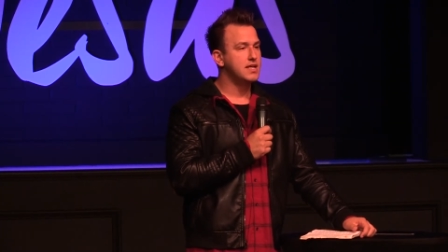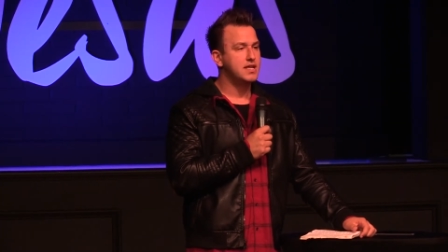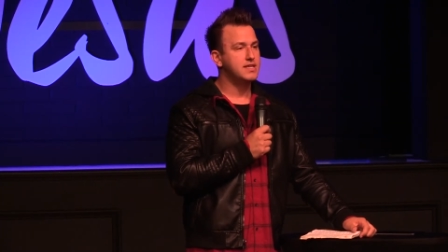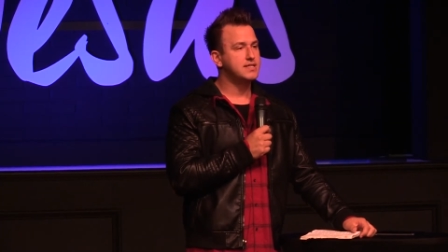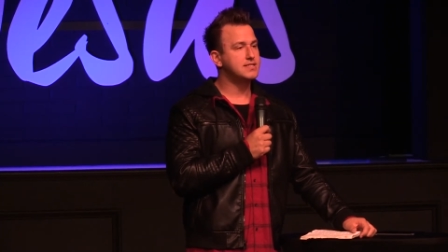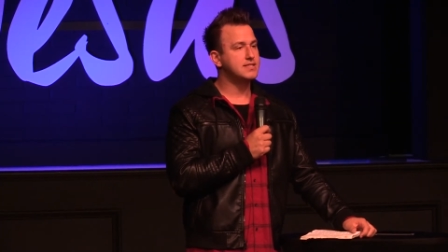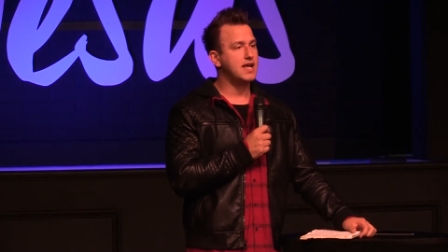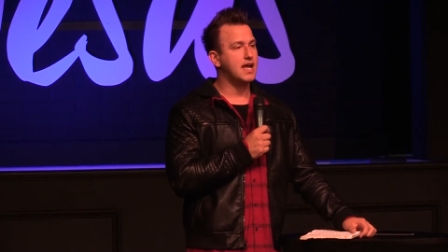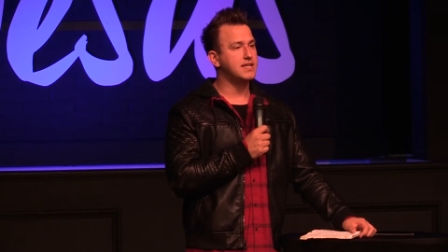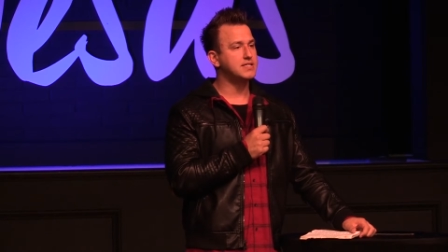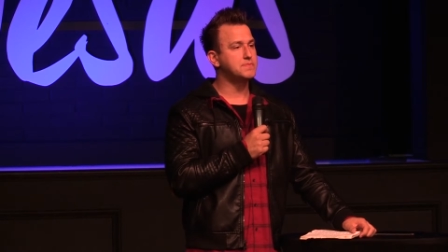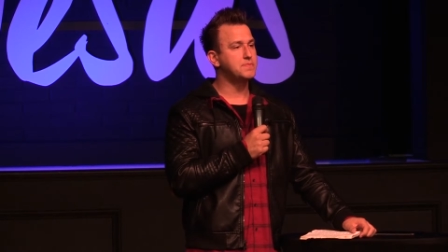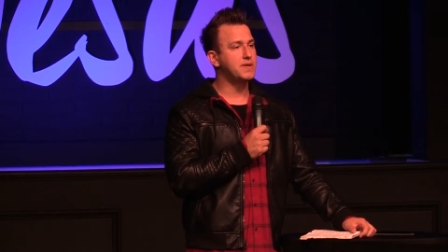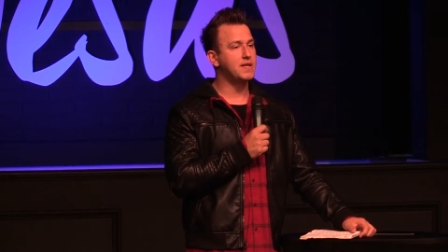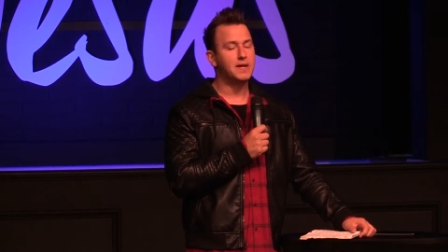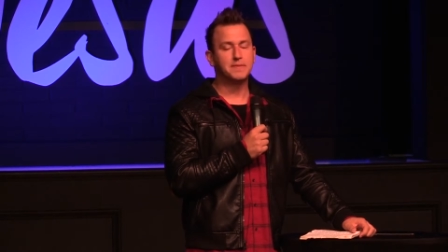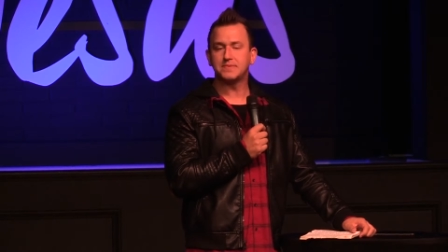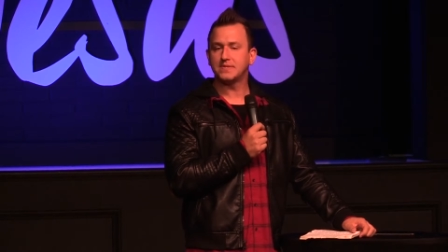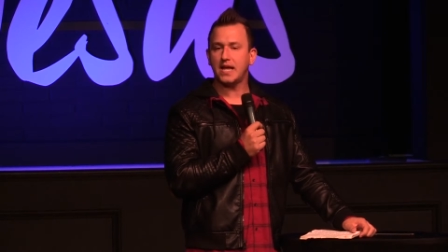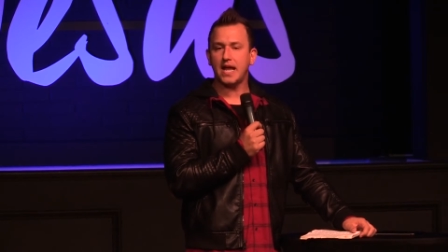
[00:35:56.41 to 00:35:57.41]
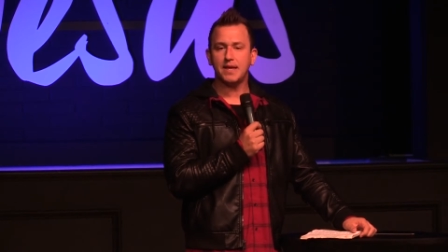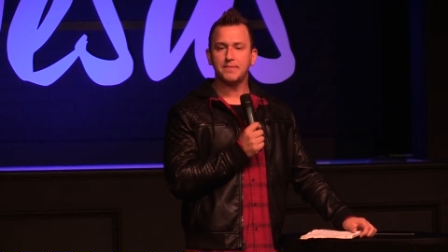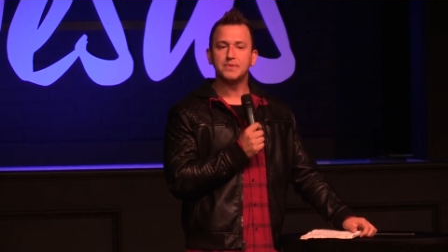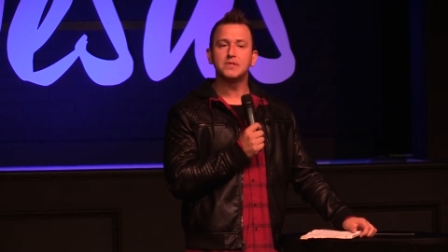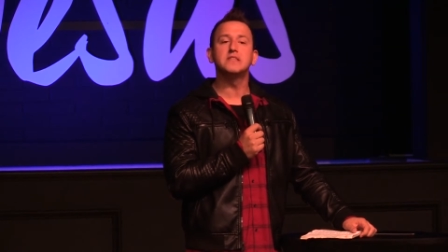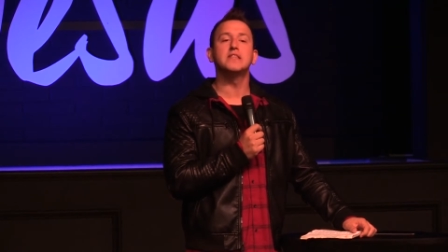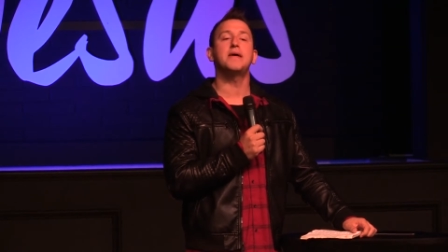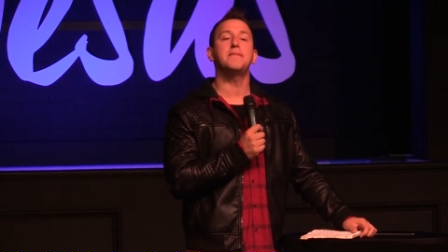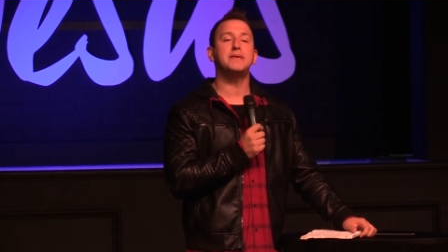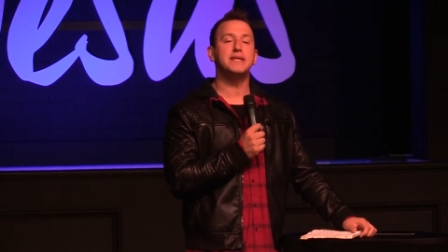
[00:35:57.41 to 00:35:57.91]
this guy's being uptight but
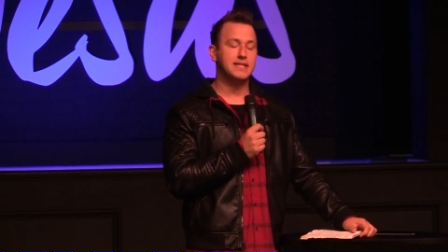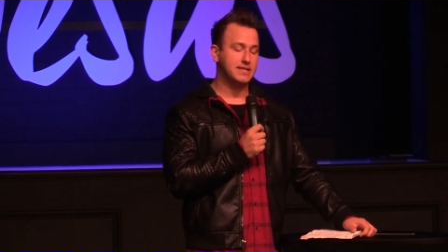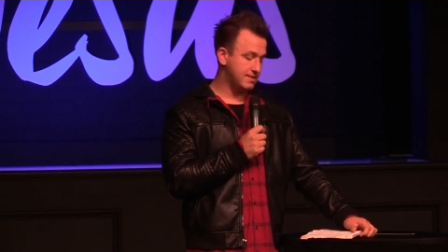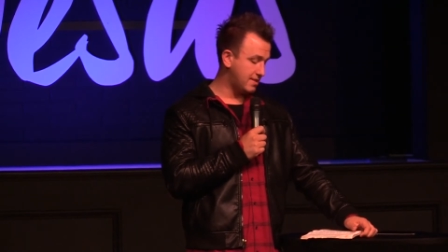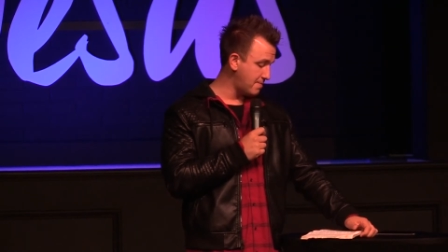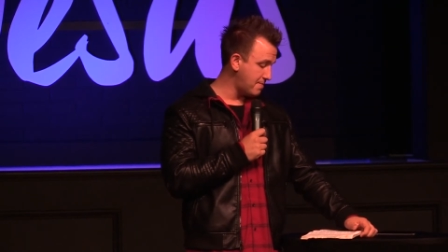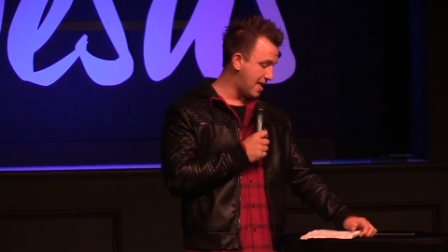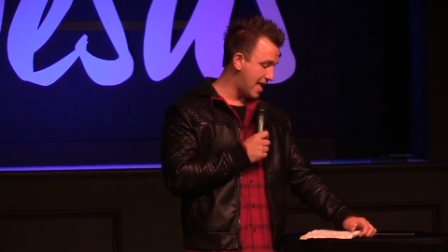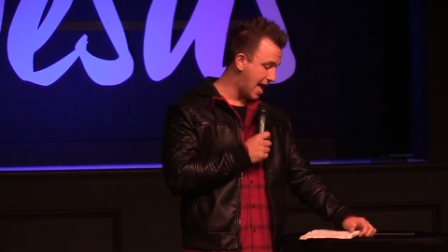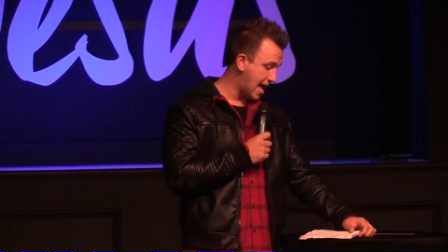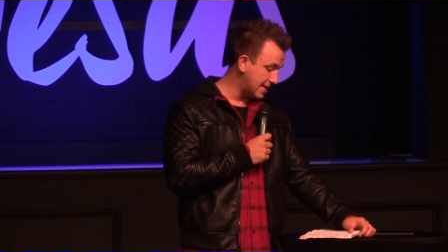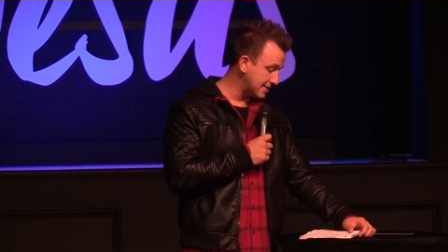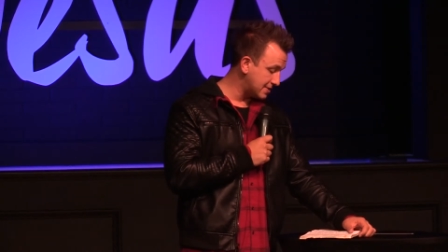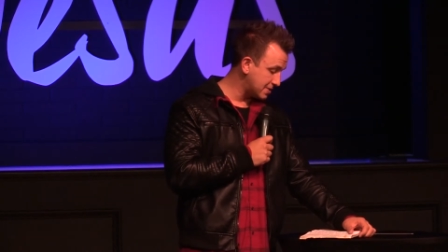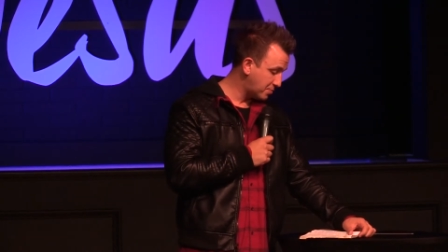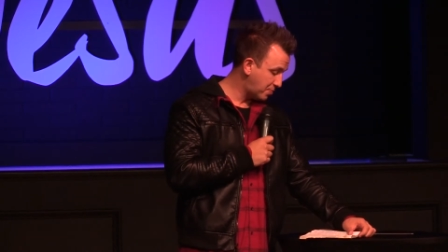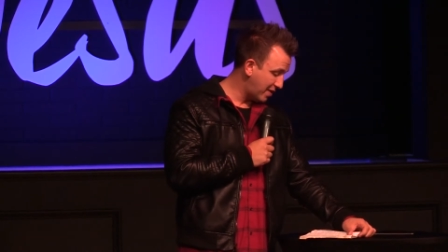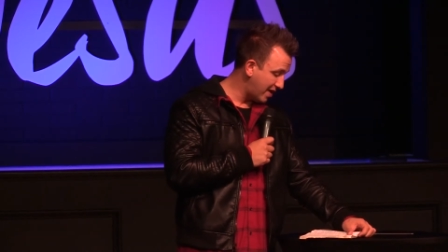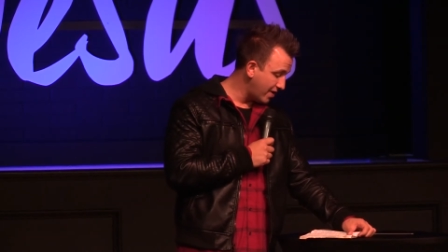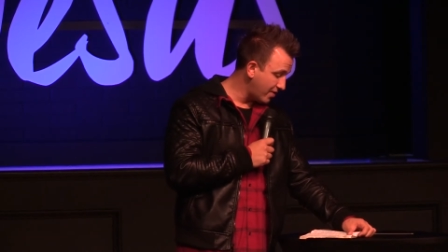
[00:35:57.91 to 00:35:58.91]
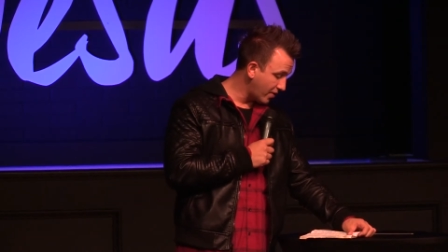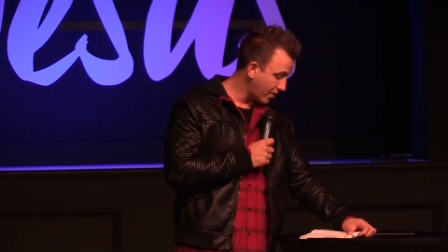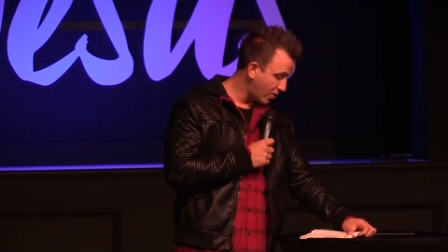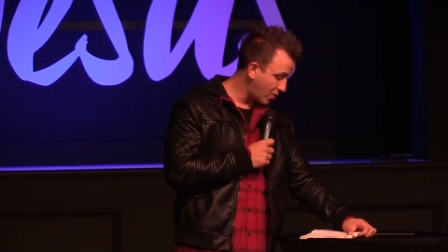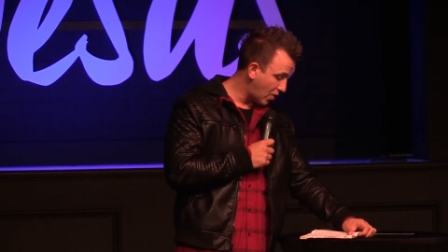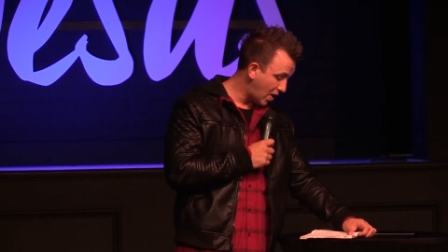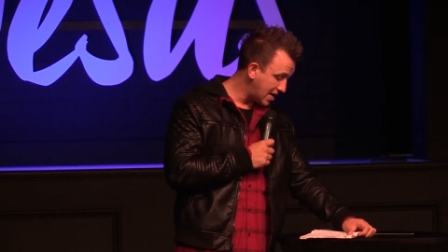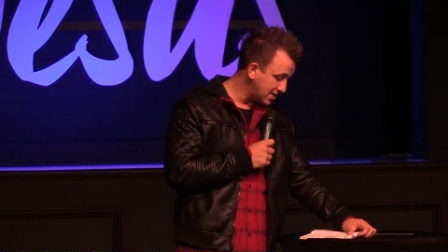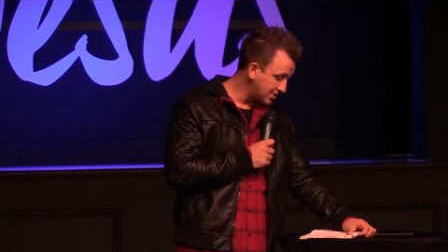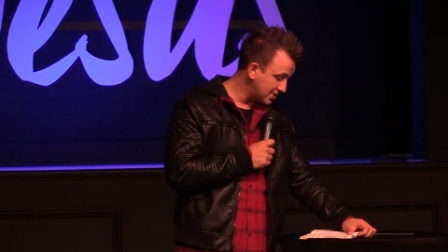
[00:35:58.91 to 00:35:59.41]
let me let me ask peter a
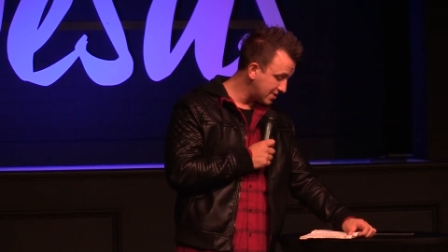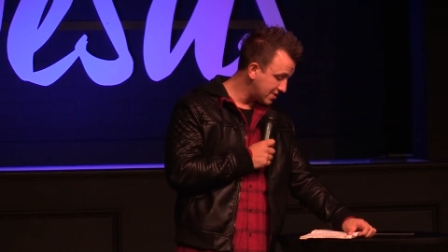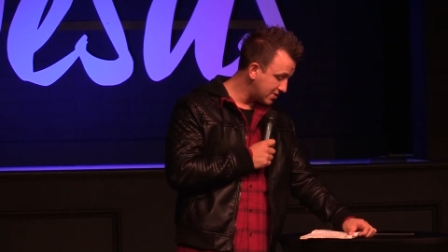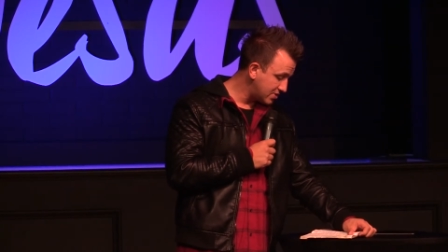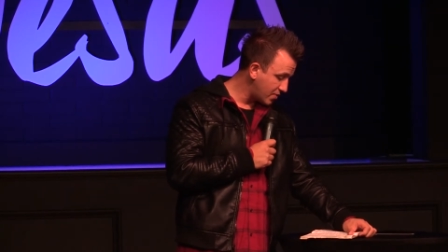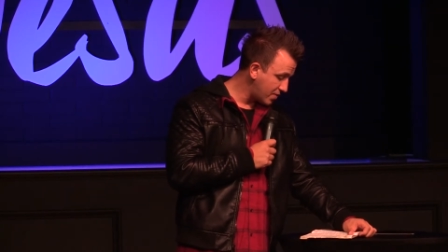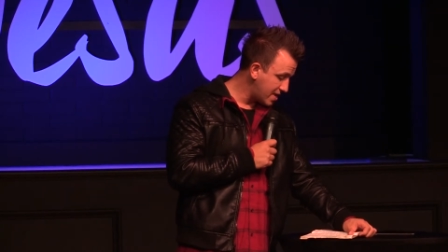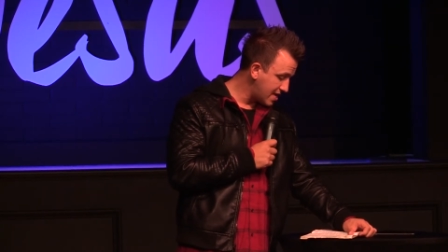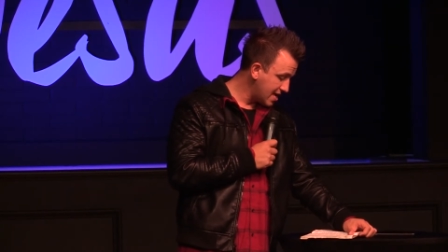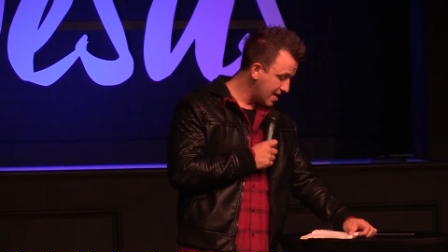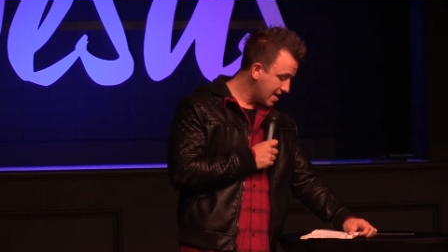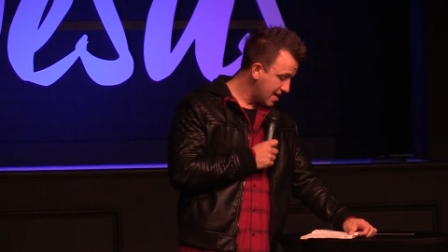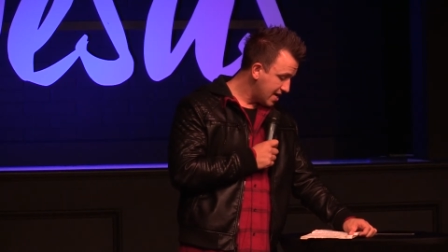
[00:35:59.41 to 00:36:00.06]
question so he